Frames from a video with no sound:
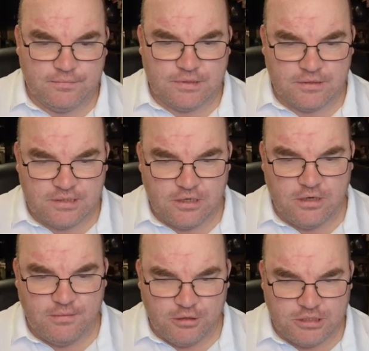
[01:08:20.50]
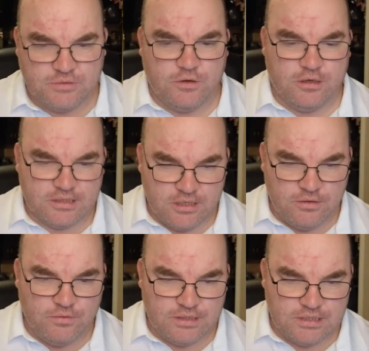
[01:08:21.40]
certain emojis work,
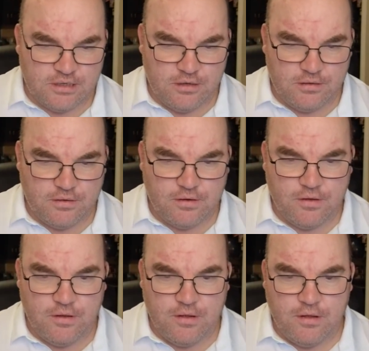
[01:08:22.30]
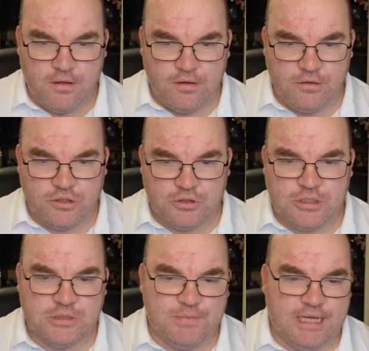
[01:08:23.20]
certain ones don't. You should
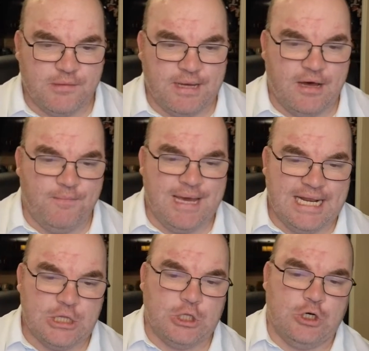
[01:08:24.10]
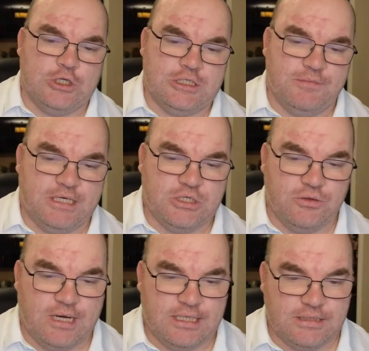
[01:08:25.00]
speak about medical costs, my two
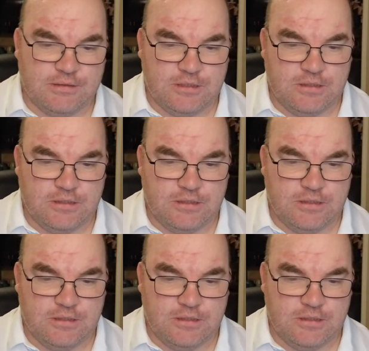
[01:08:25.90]
hearts.